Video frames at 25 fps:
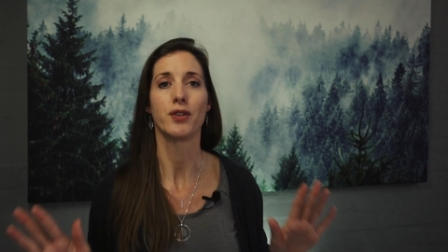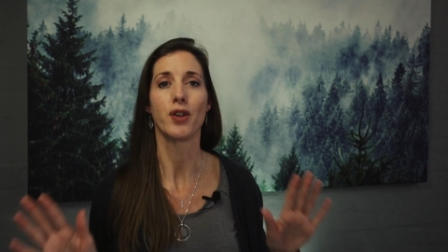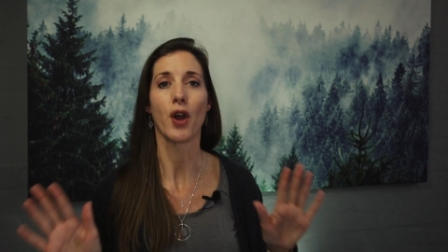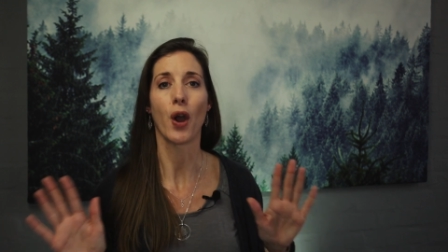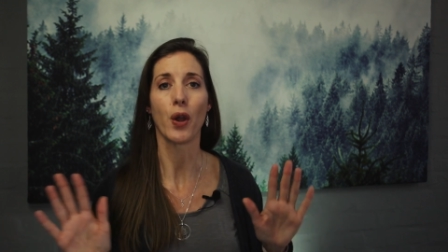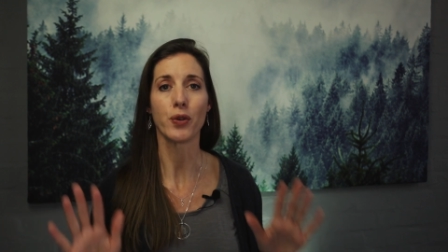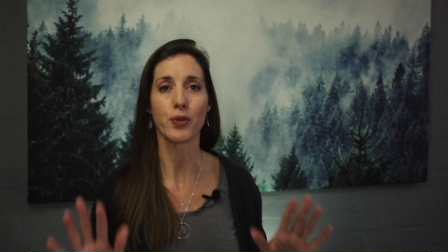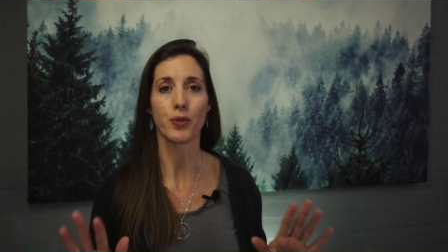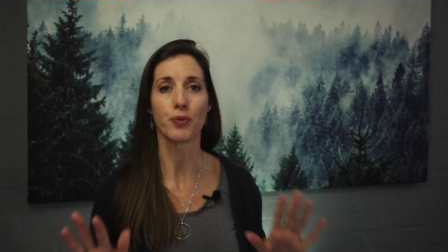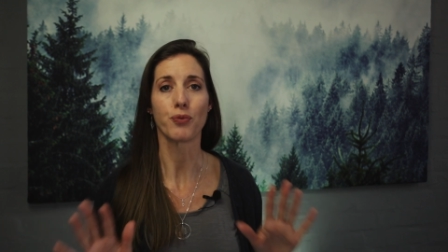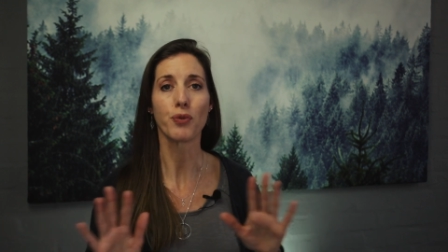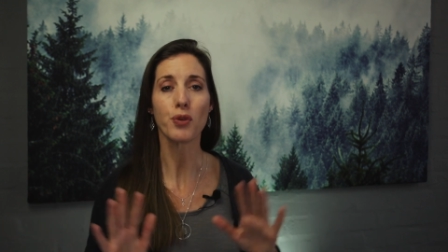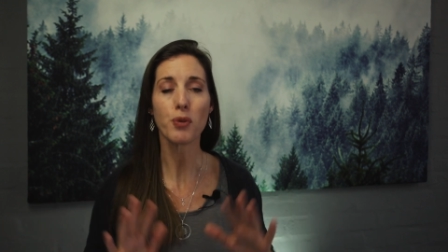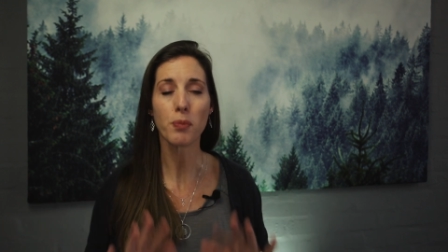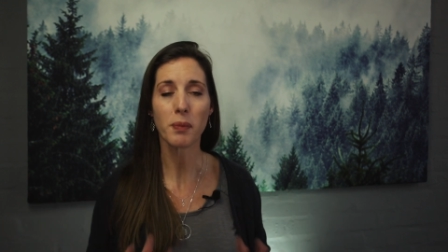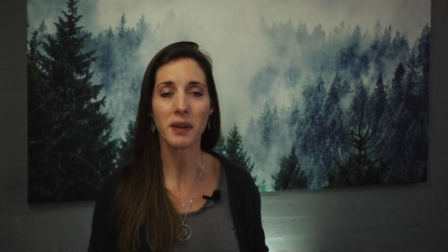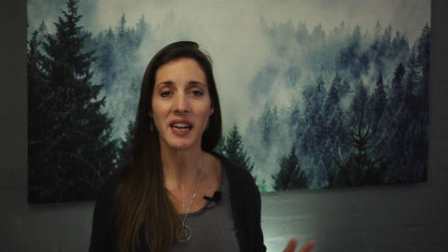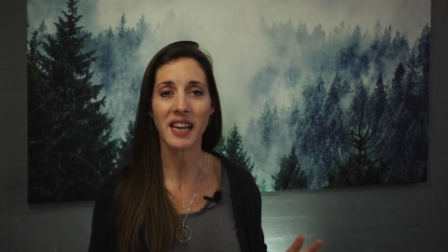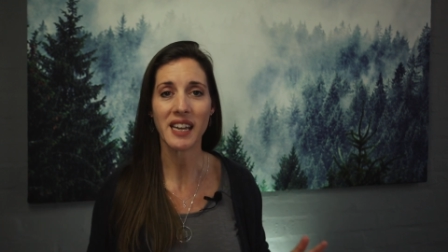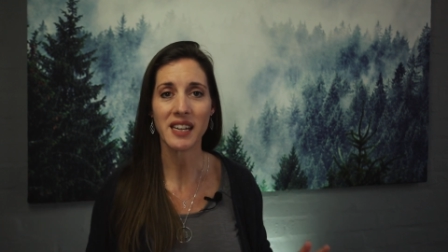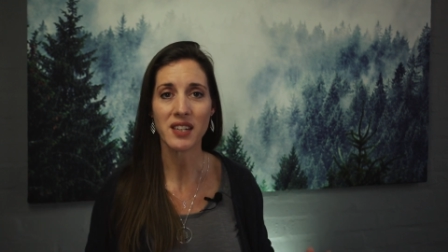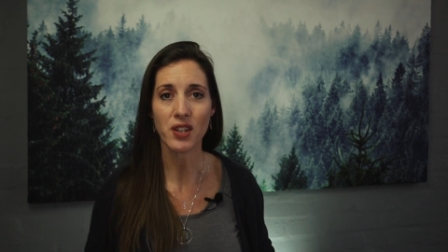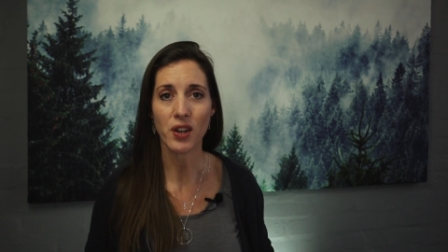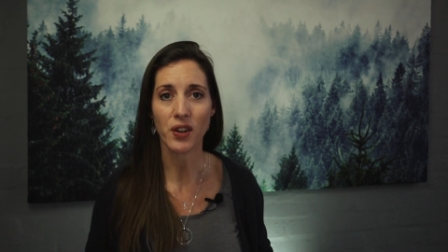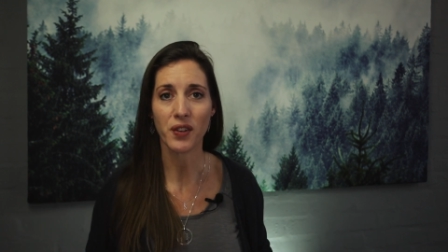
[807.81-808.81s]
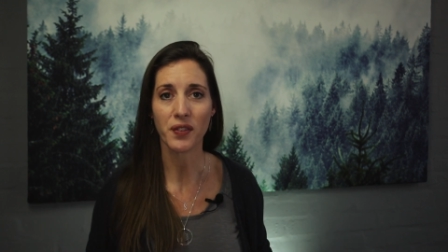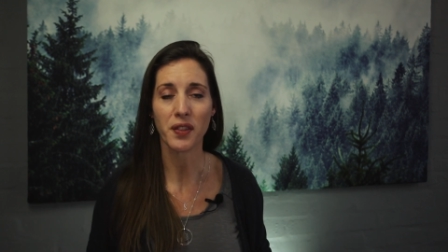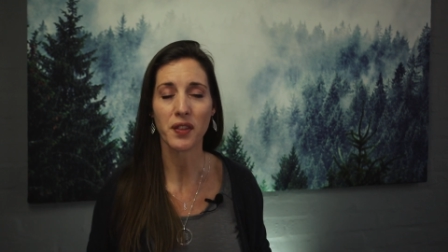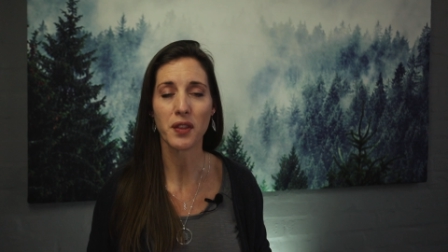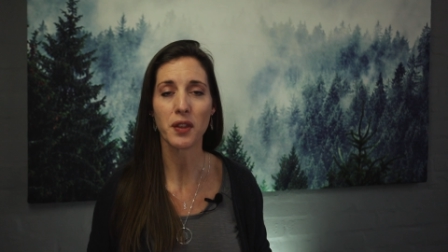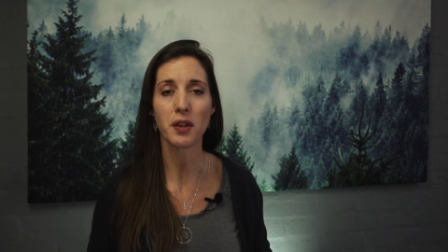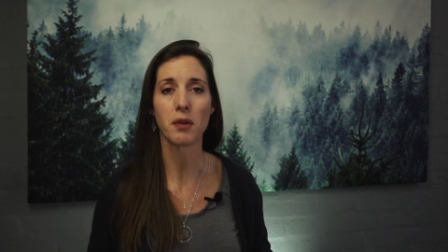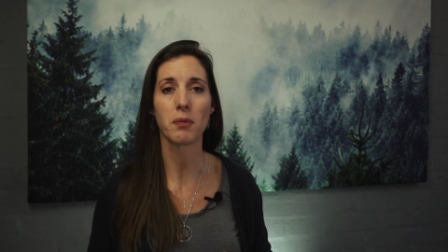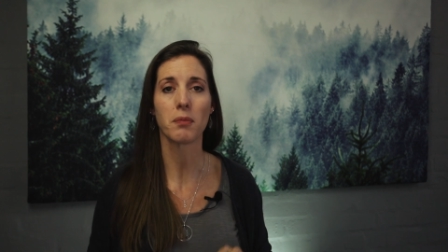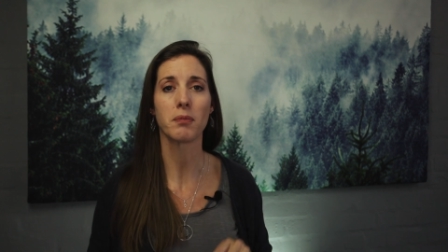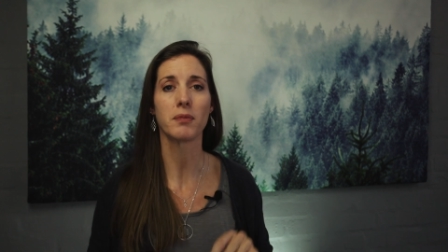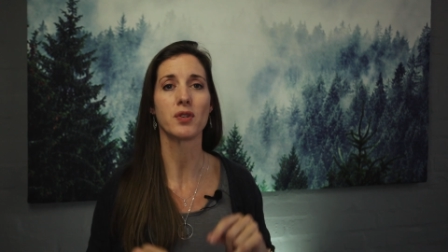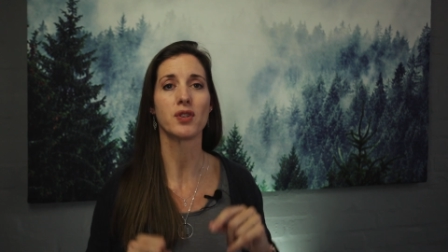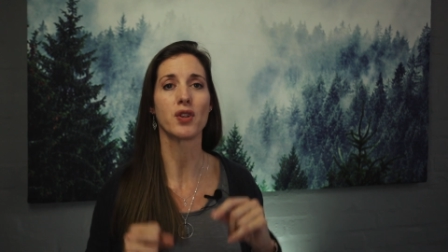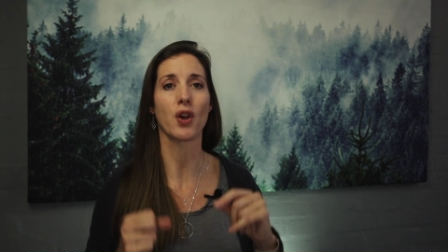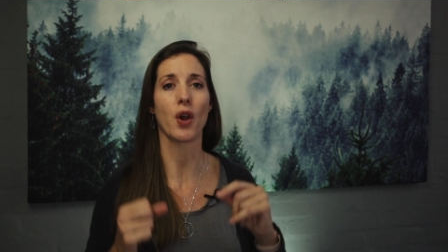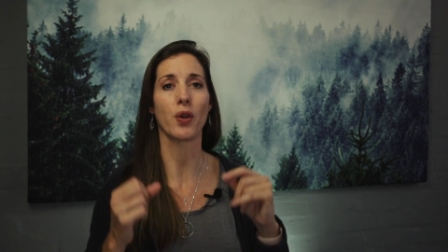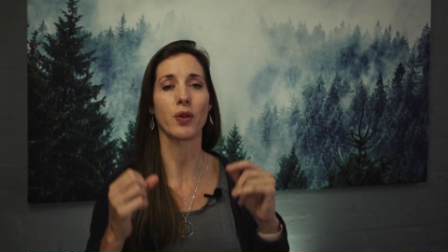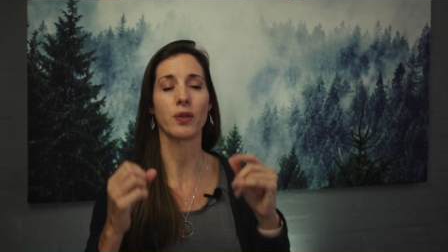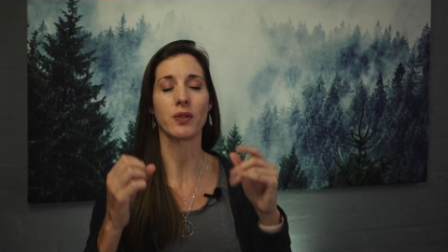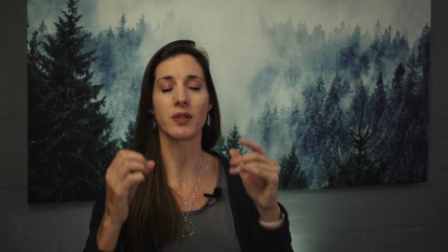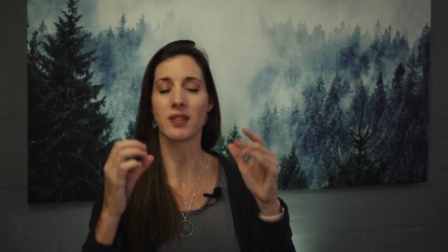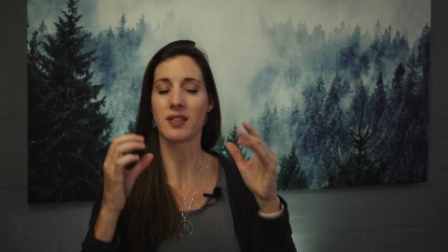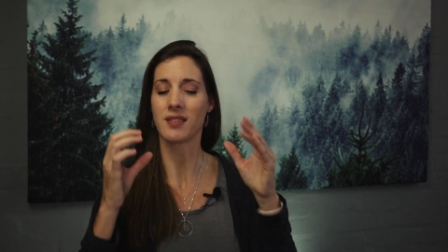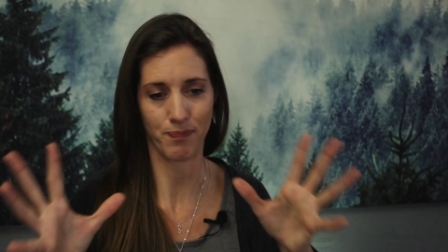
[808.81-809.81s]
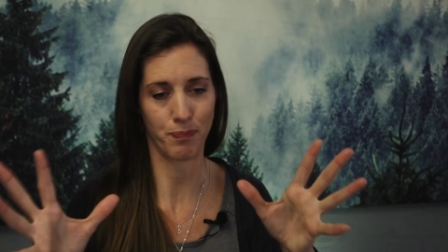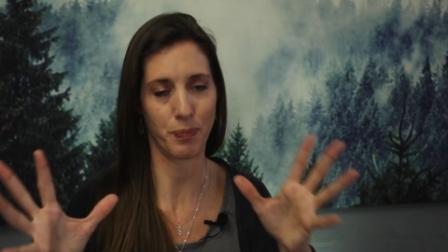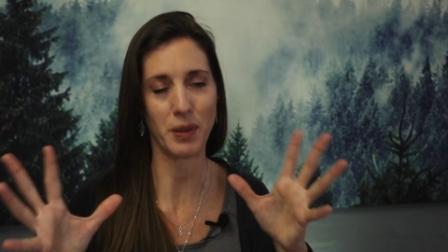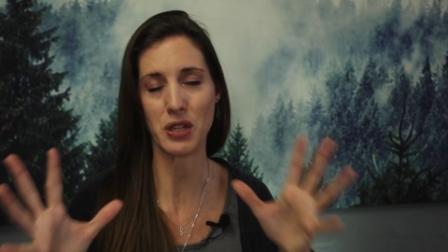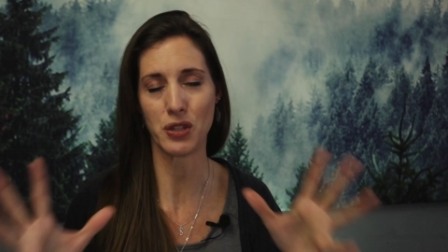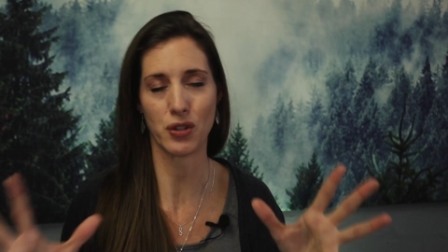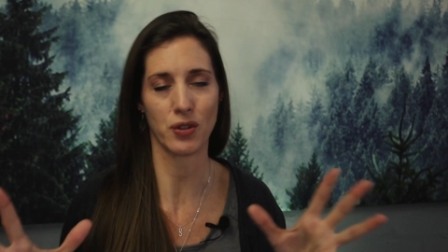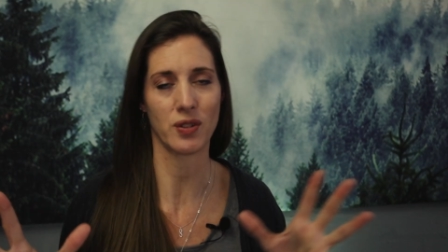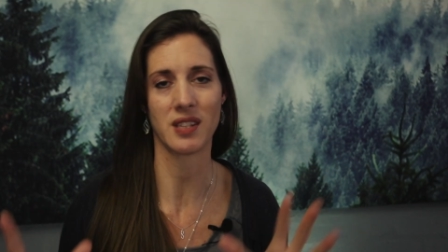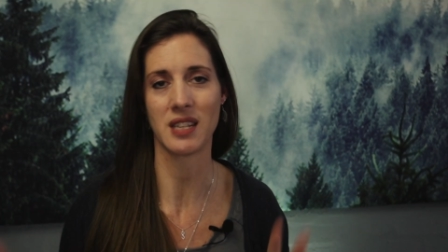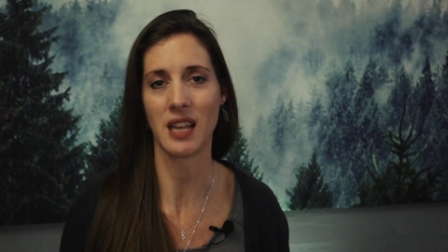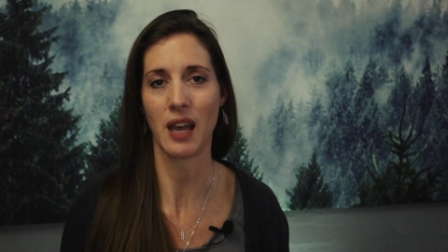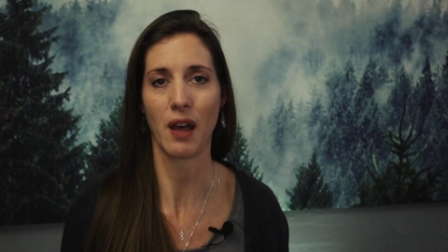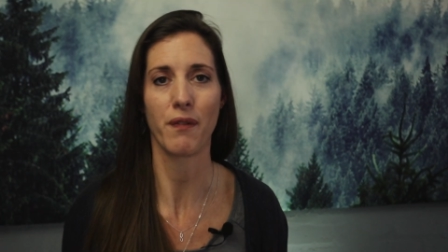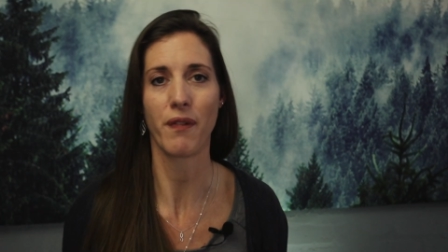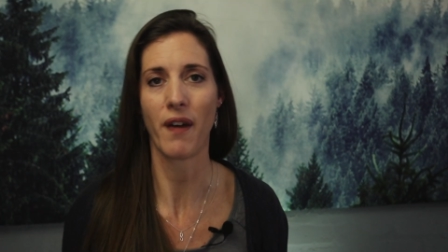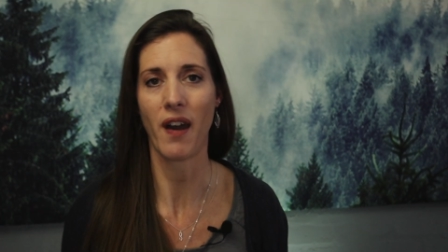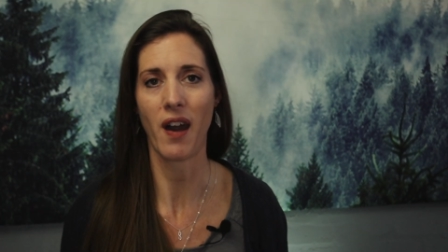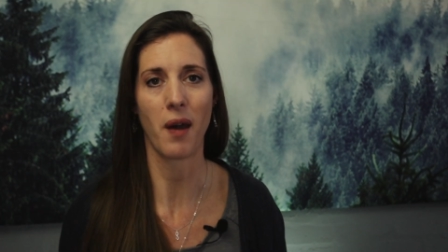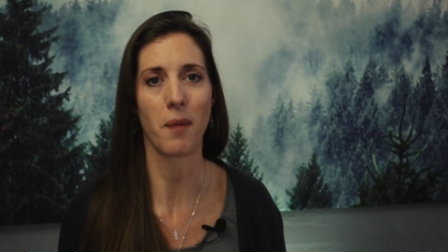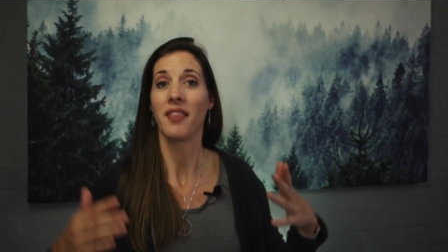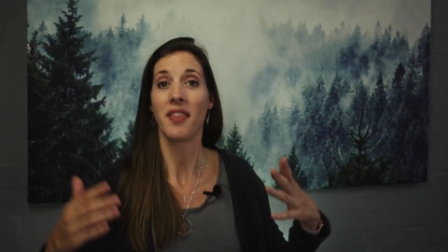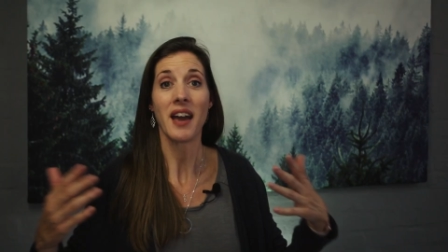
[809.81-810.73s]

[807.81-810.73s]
Don't ruminate on them, don't beat yourself up.